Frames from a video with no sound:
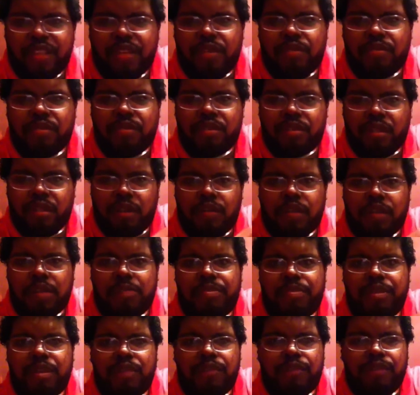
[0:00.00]
slowly
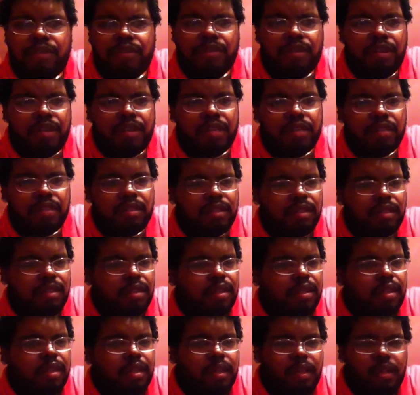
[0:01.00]
puffing on it,
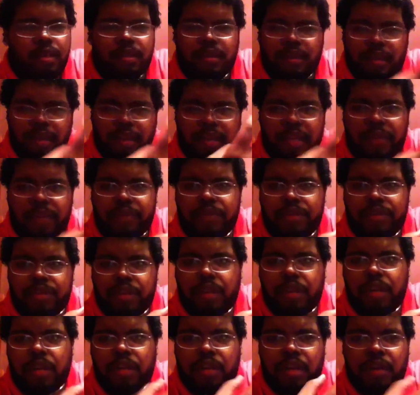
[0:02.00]
and even took
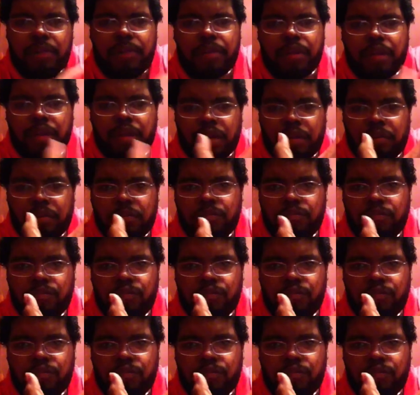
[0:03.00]
a couple of